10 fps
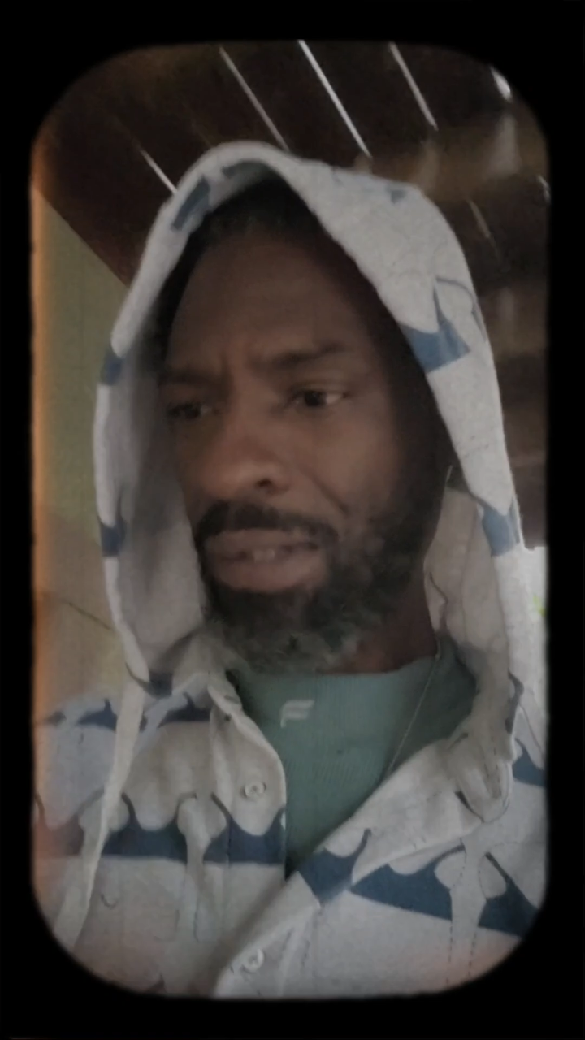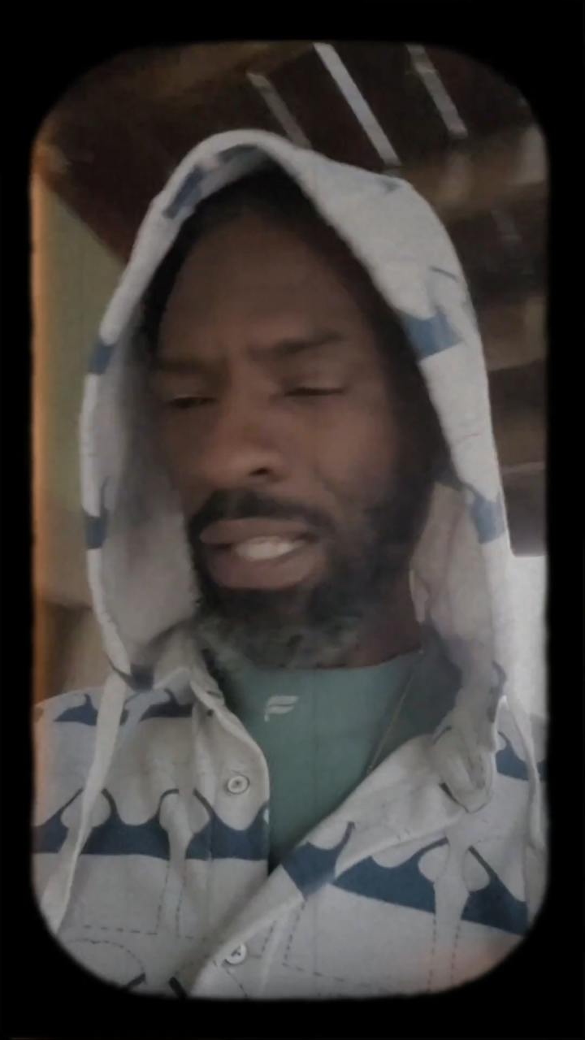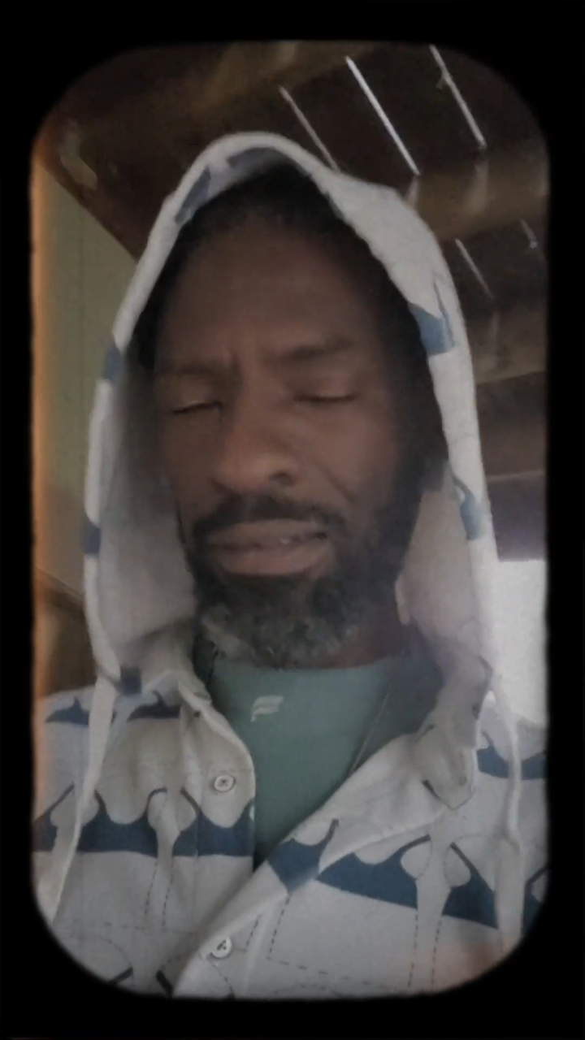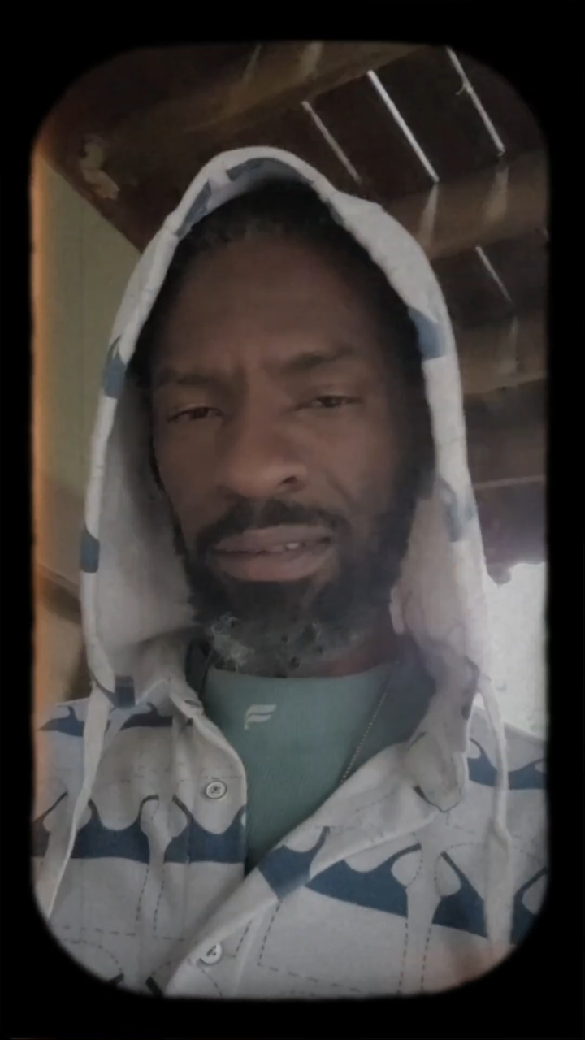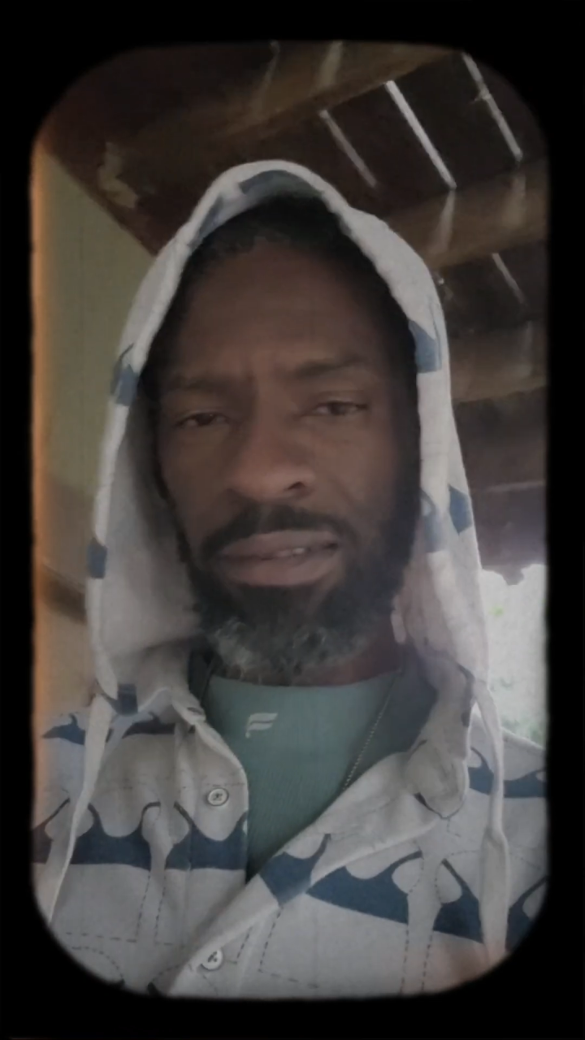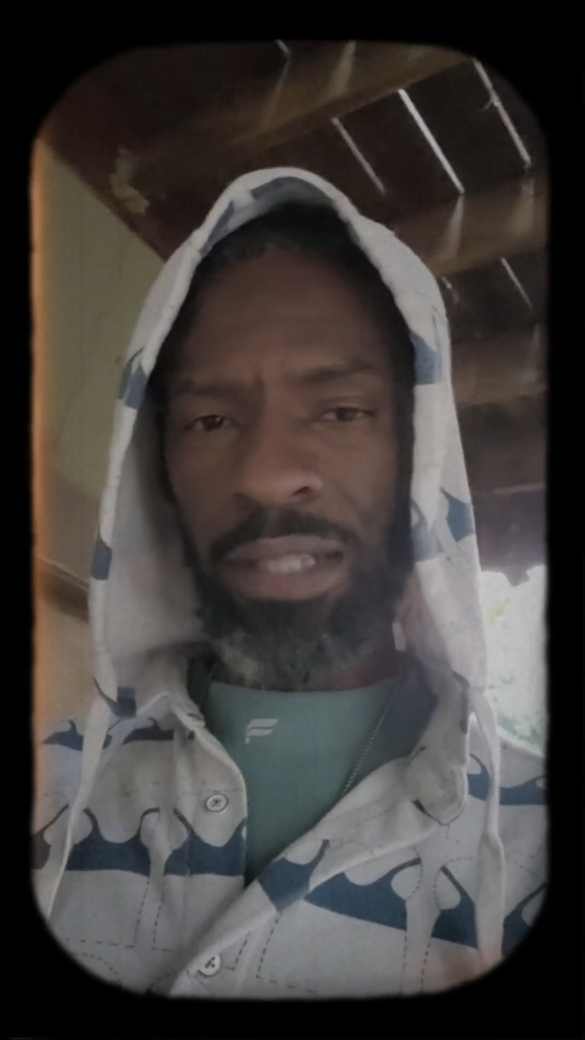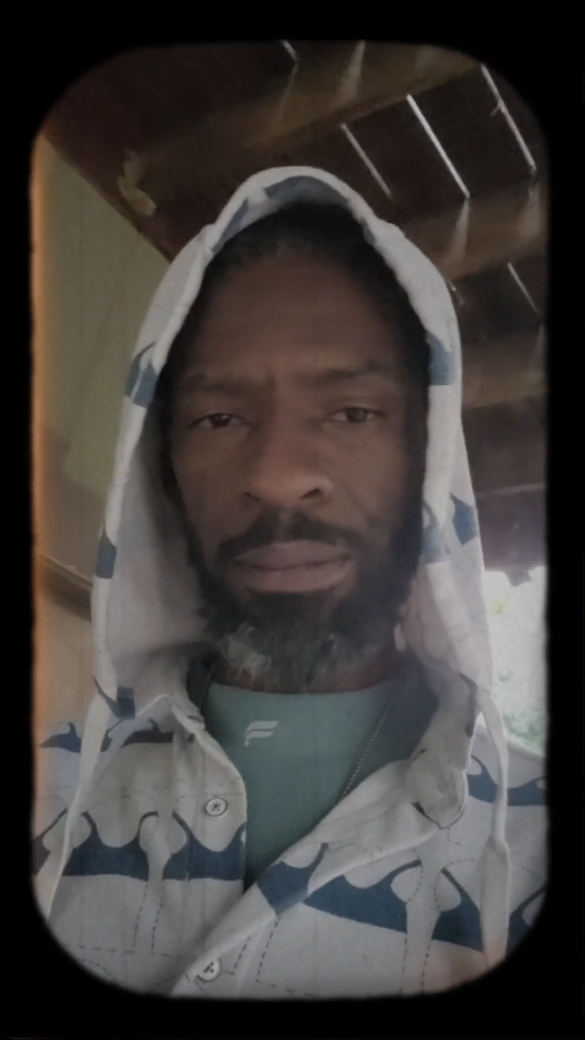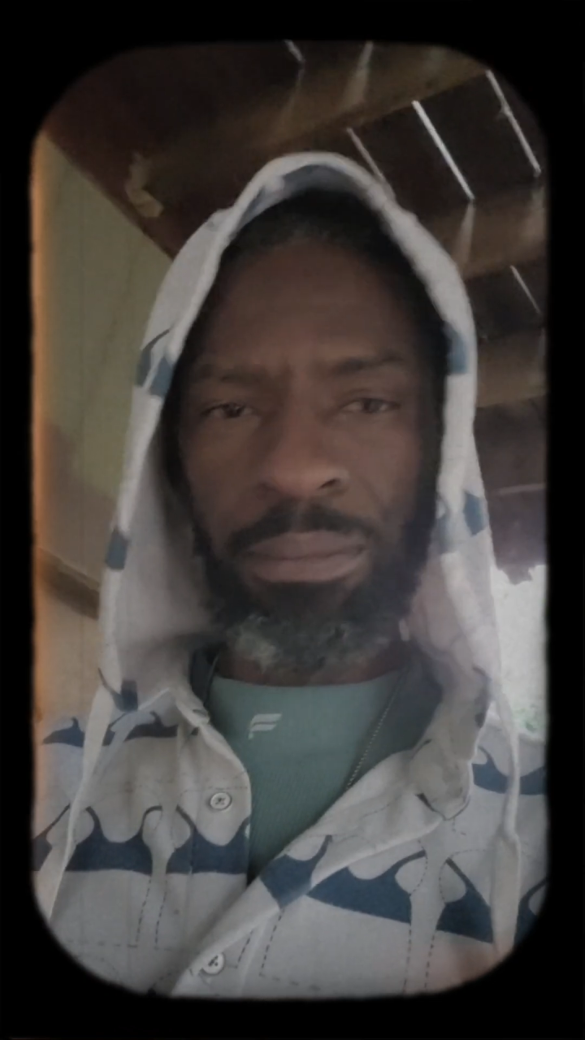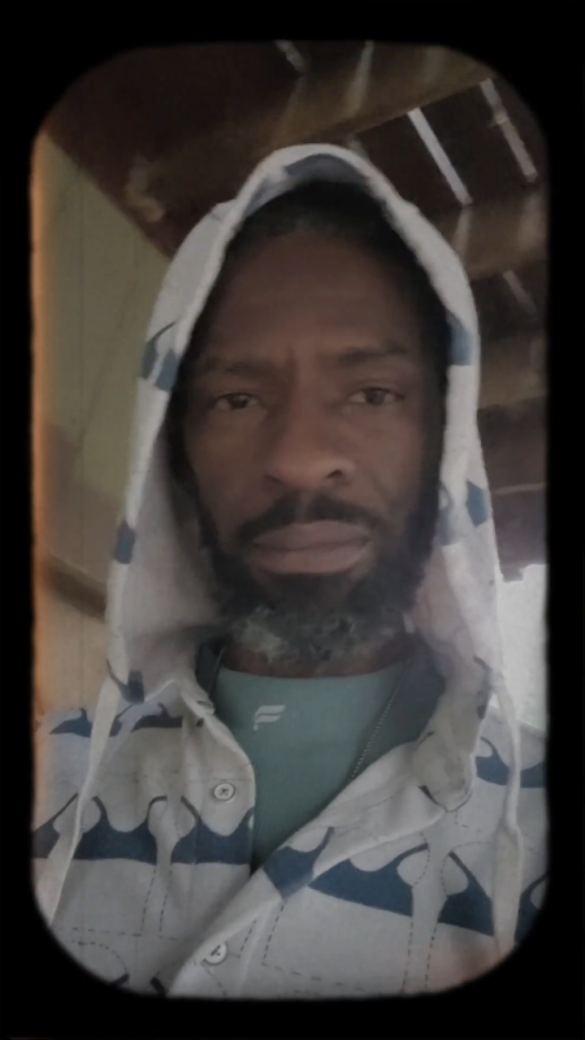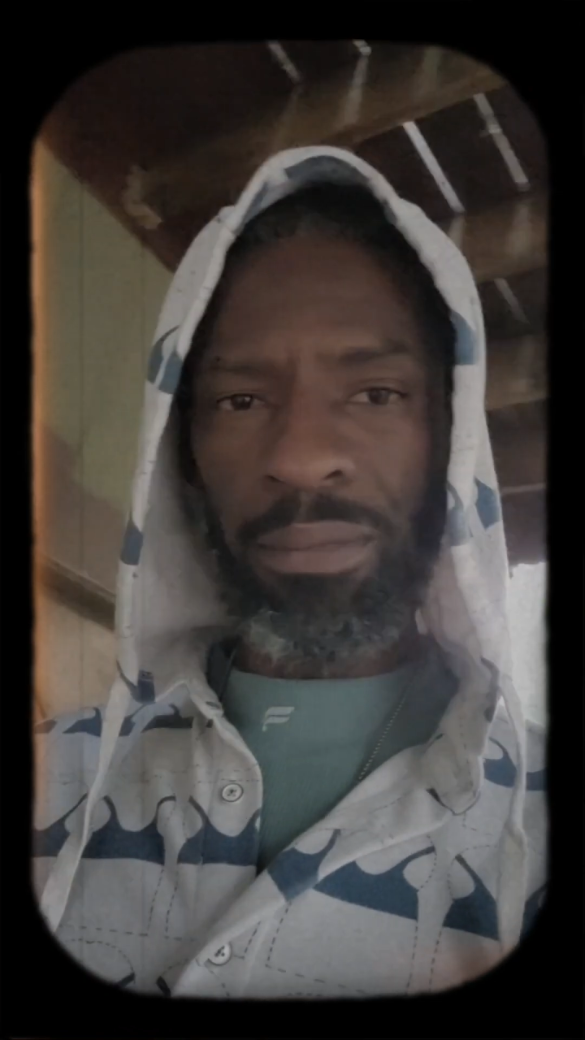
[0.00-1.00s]
that
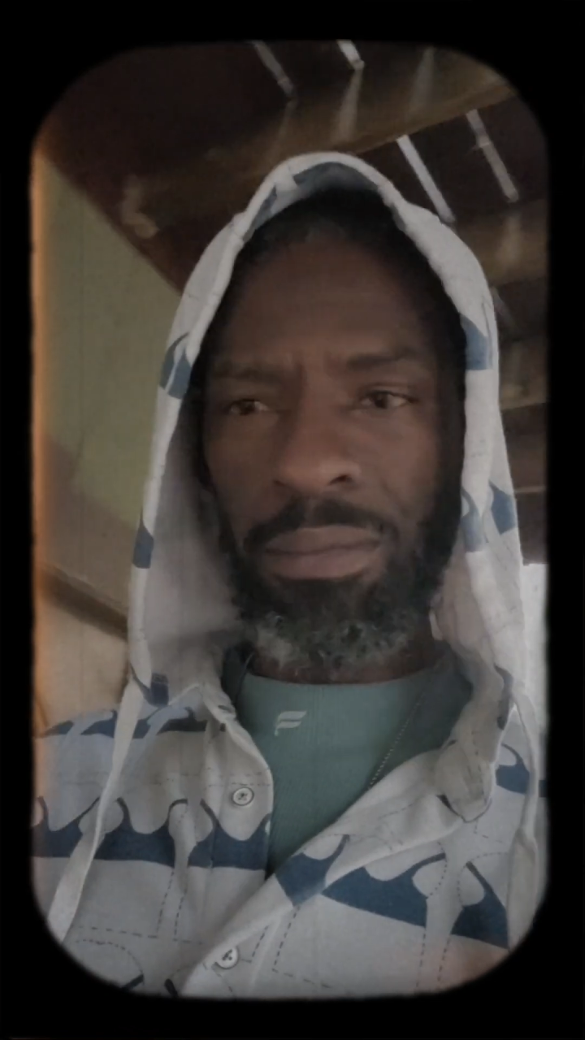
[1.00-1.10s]
some